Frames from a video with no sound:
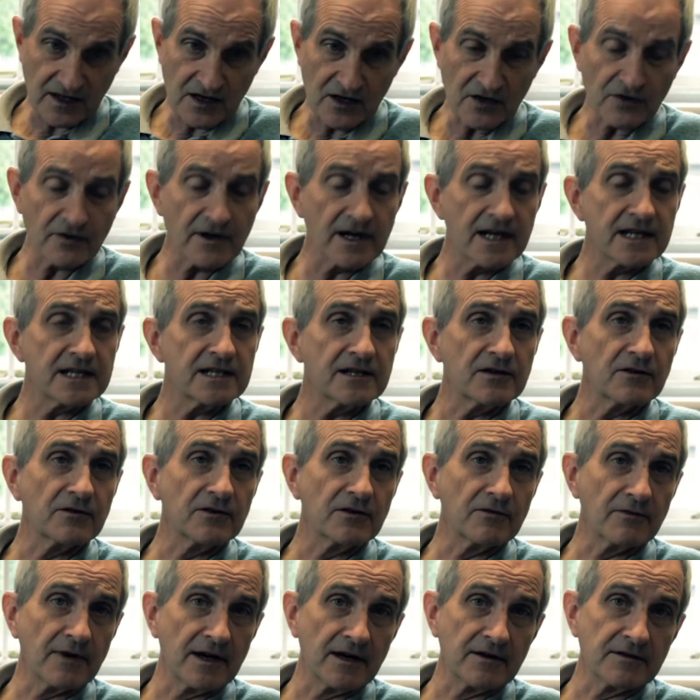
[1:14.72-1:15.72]
created on
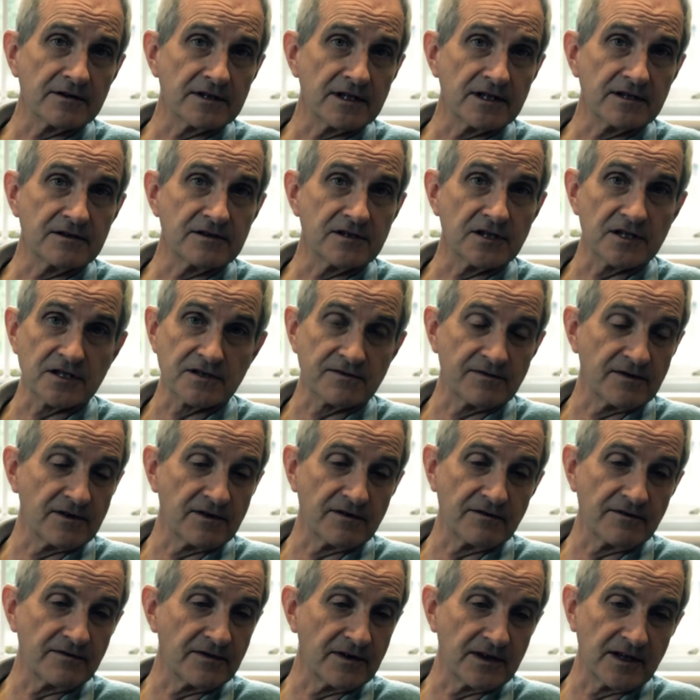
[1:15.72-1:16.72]
the router just for,
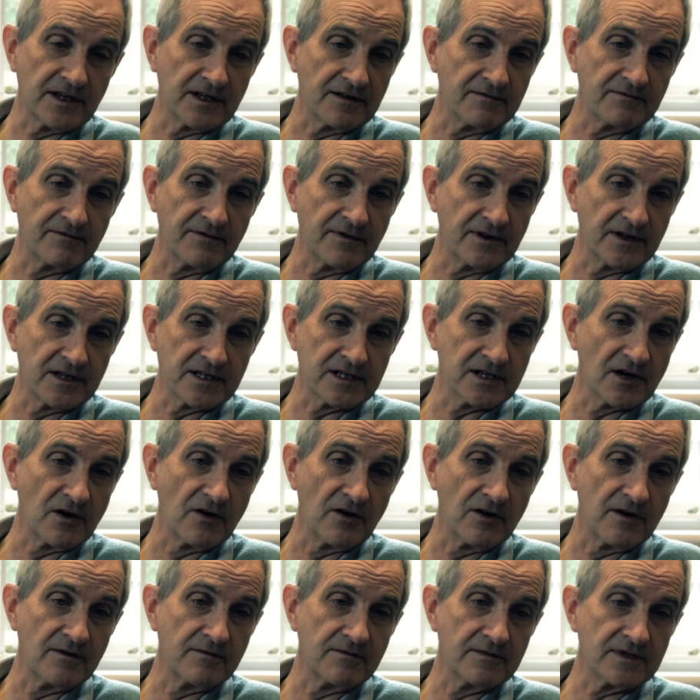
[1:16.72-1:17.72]
for the for the
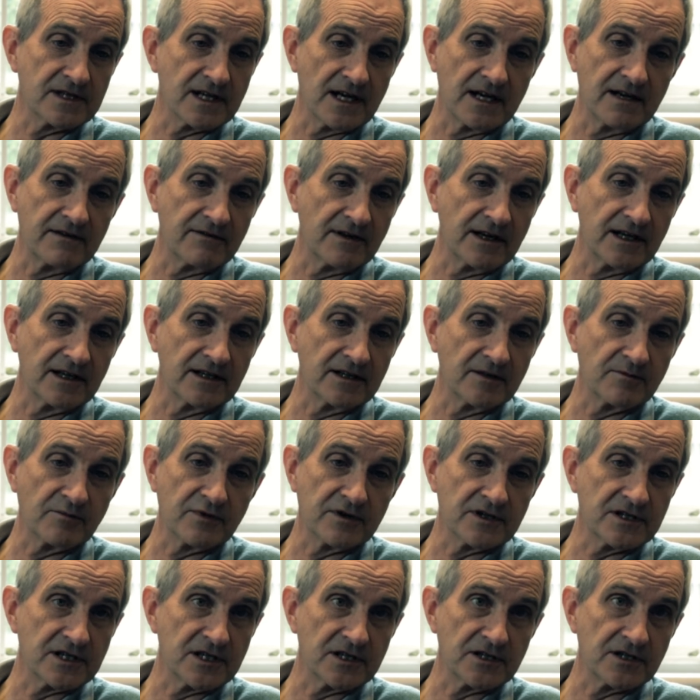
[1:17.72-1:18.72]
time saving, the
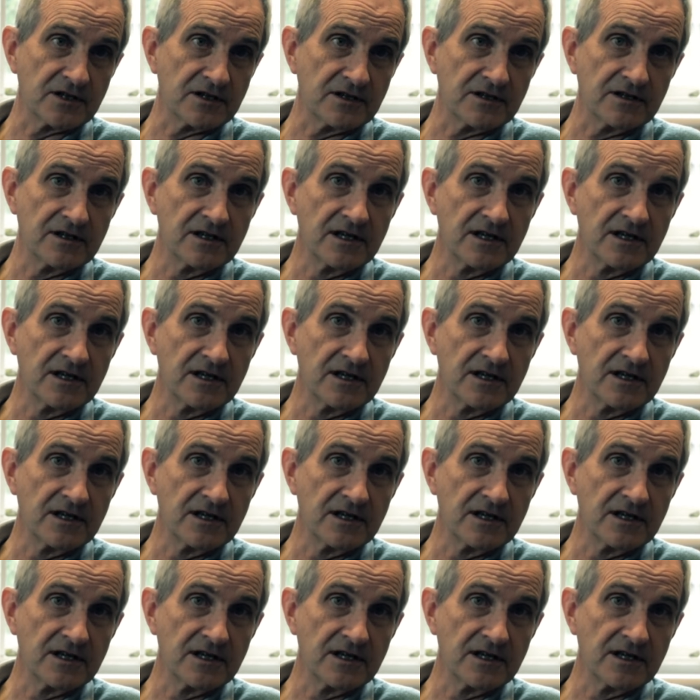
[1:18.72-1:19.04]
precision